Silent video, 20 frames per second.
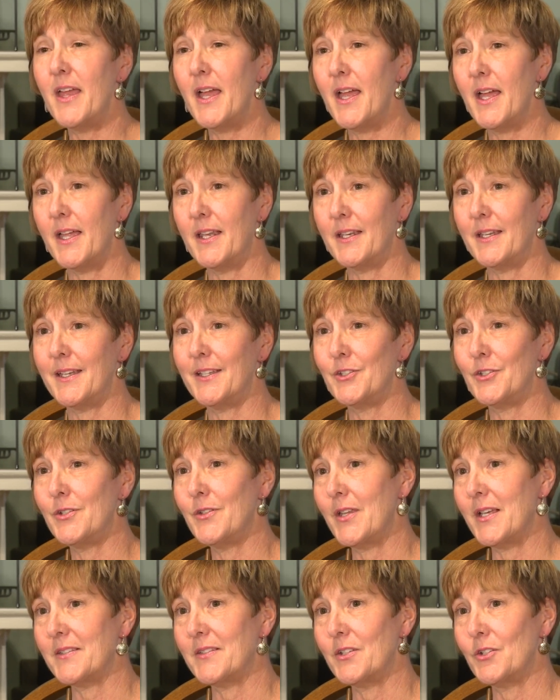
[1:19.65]
then, in two
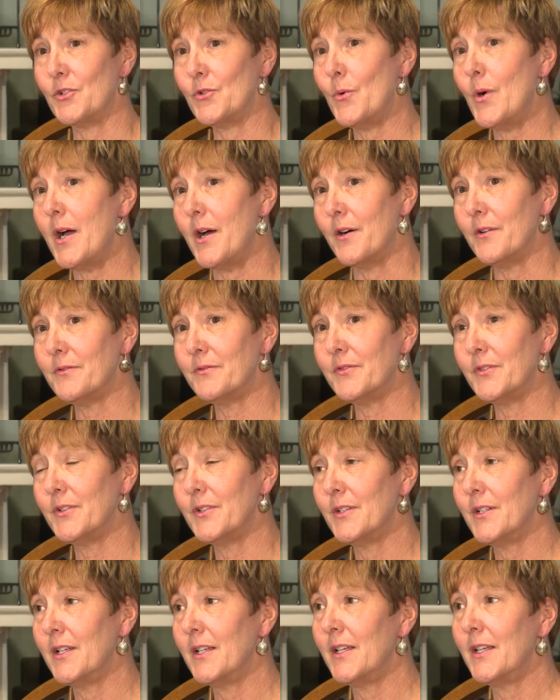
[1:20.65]
thousand twelve,
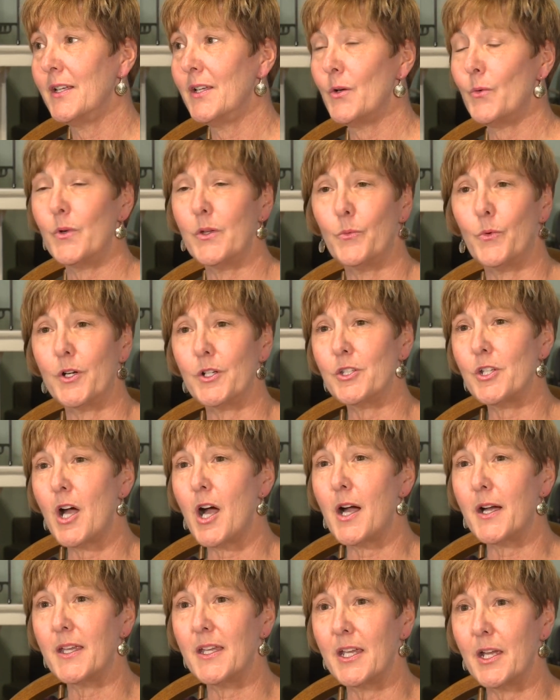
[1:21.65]
we weren't
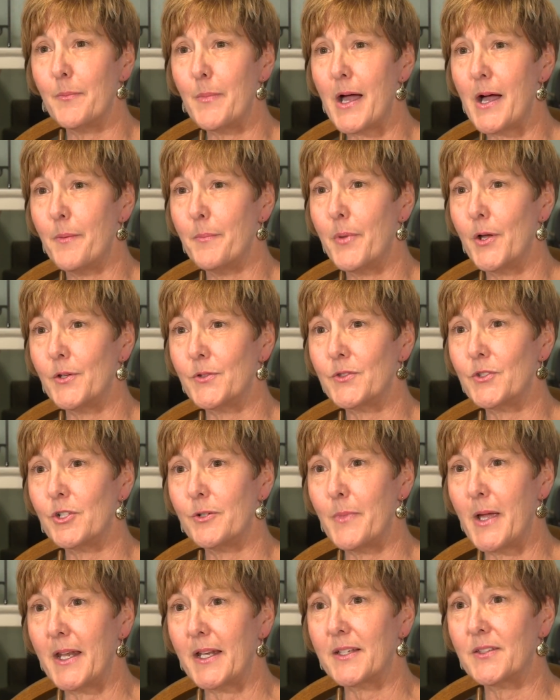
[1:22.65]
talking about
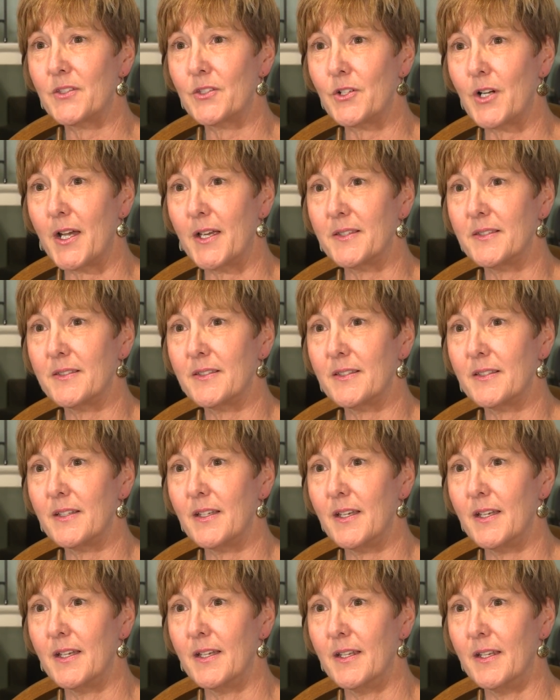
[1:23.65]
post-traumatic stress
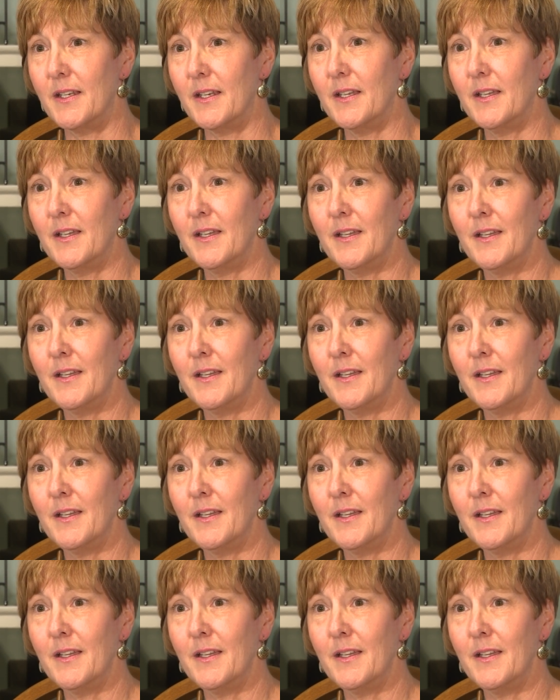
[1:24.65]
in